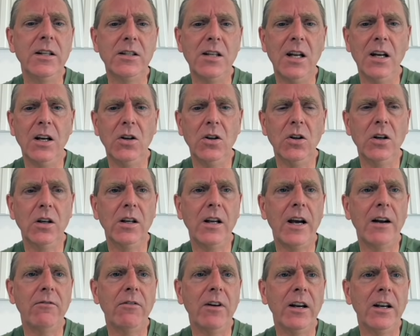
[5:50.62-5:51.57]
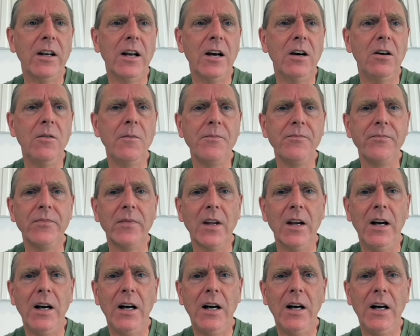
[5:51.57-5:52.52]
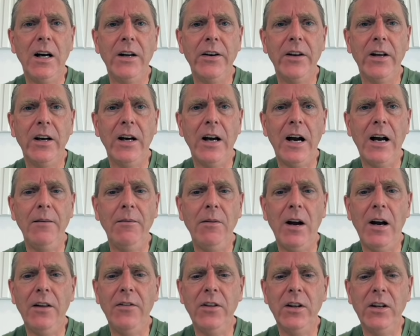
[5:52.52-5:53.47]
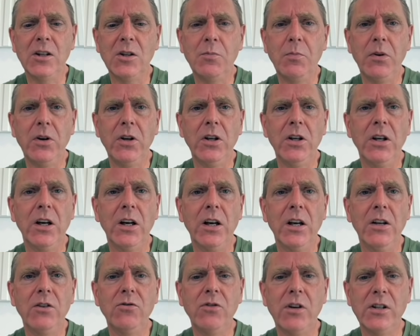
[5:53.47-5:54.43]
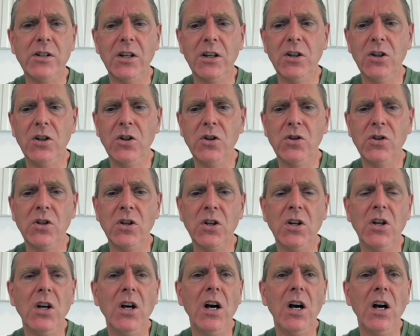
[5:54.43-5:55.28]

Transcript: take a look at that right now. And I think it's pretty interesting news.